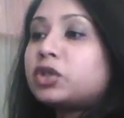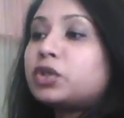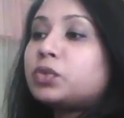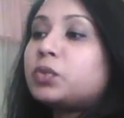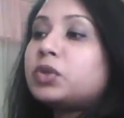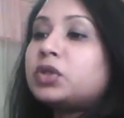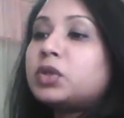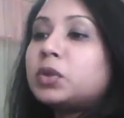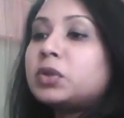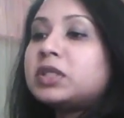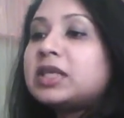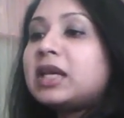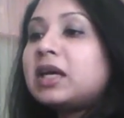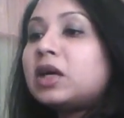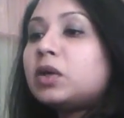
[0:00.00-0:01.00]
would go
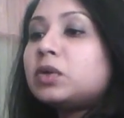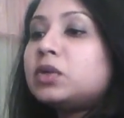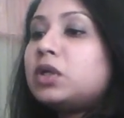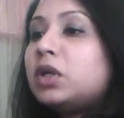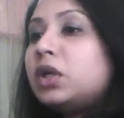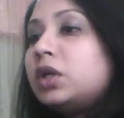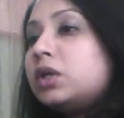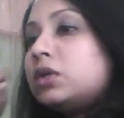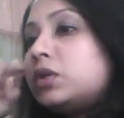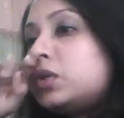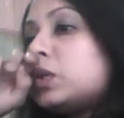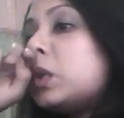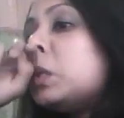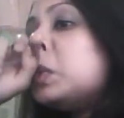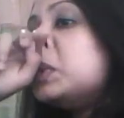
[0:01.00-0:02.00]
down,
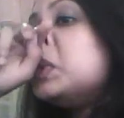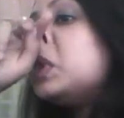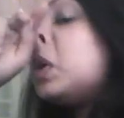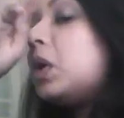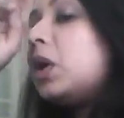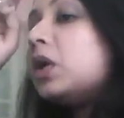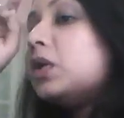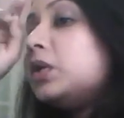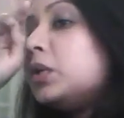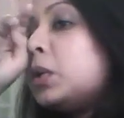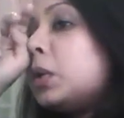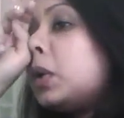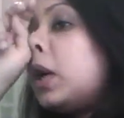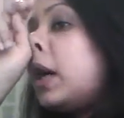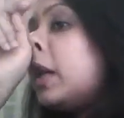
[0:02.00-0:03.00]
so would all
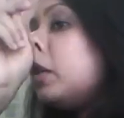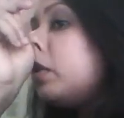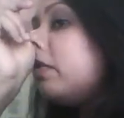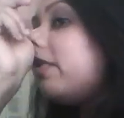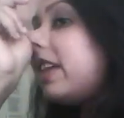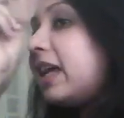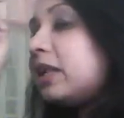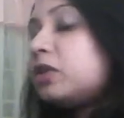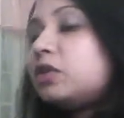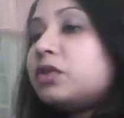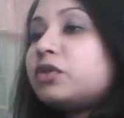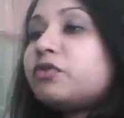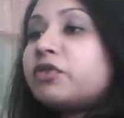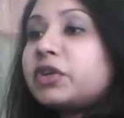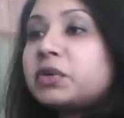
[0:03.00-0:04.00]
your other values,
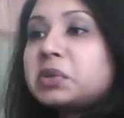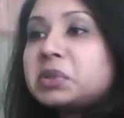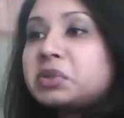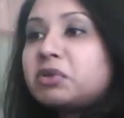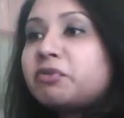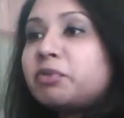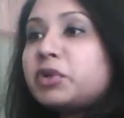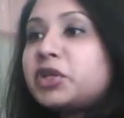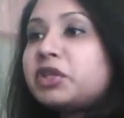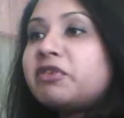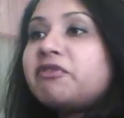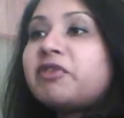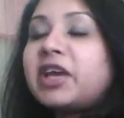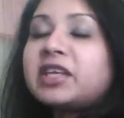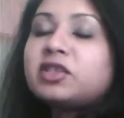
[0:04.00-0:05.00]
frequency of breathing
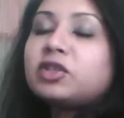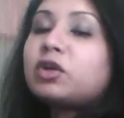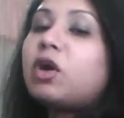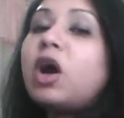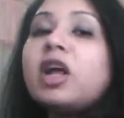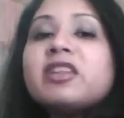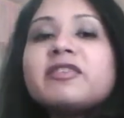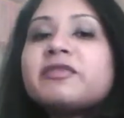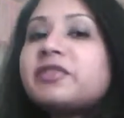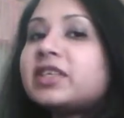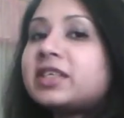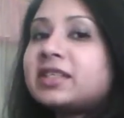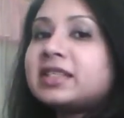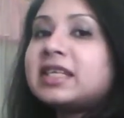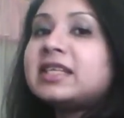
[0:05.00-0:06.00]
faster. All of
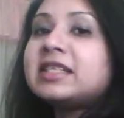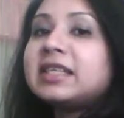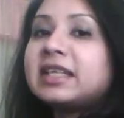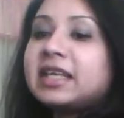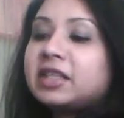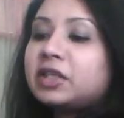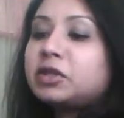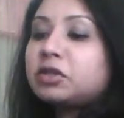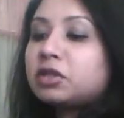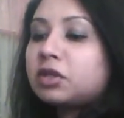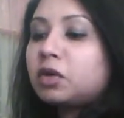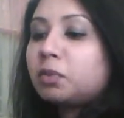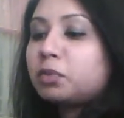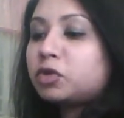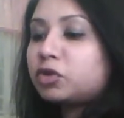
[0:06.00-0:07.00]
this indicate there's an
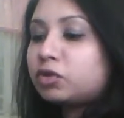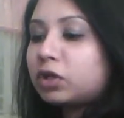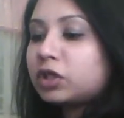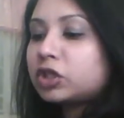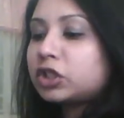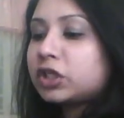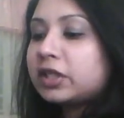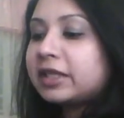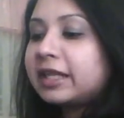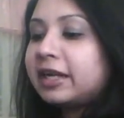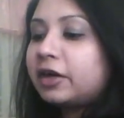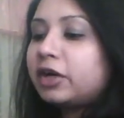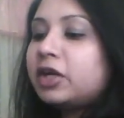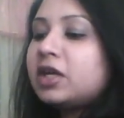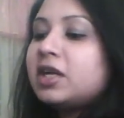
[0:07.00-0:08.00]
obstruction
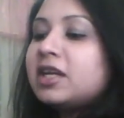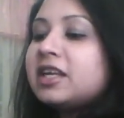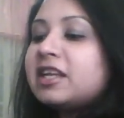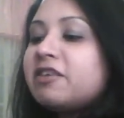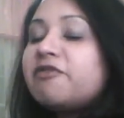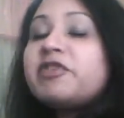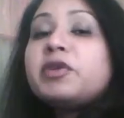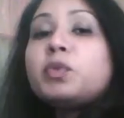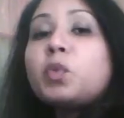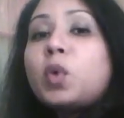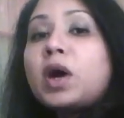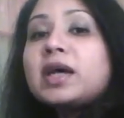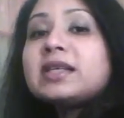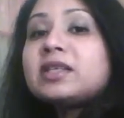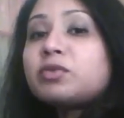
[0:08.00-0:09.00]
there. If it
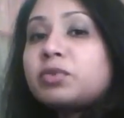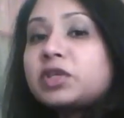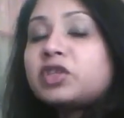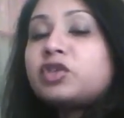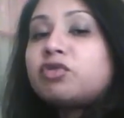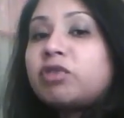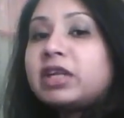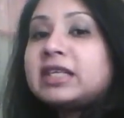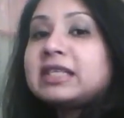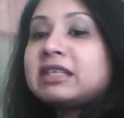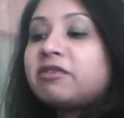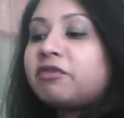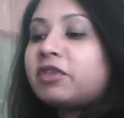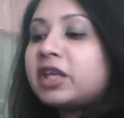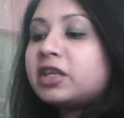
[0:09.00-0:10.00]
was
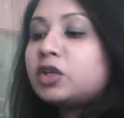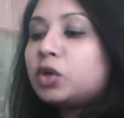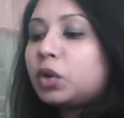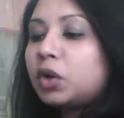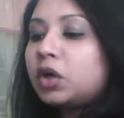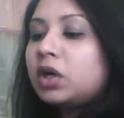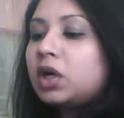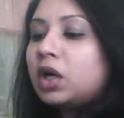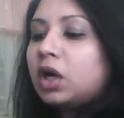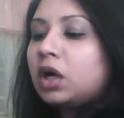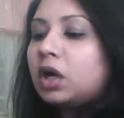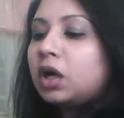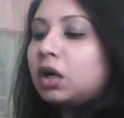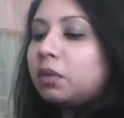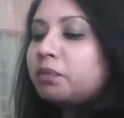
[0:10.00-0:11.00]
restrictive, then your
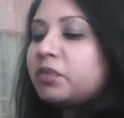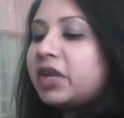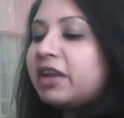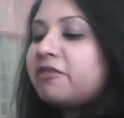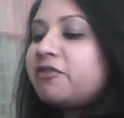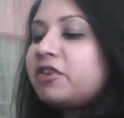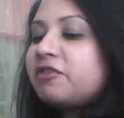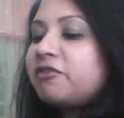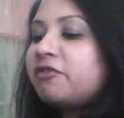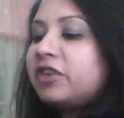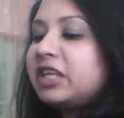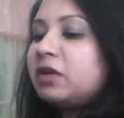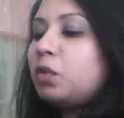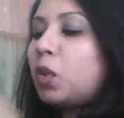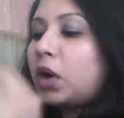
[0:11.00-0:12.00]

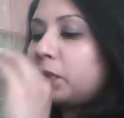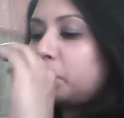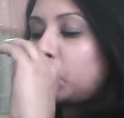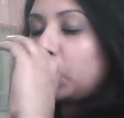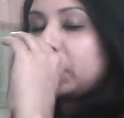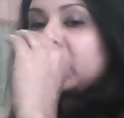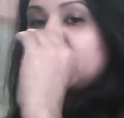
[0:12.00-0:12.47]
FEV 1.0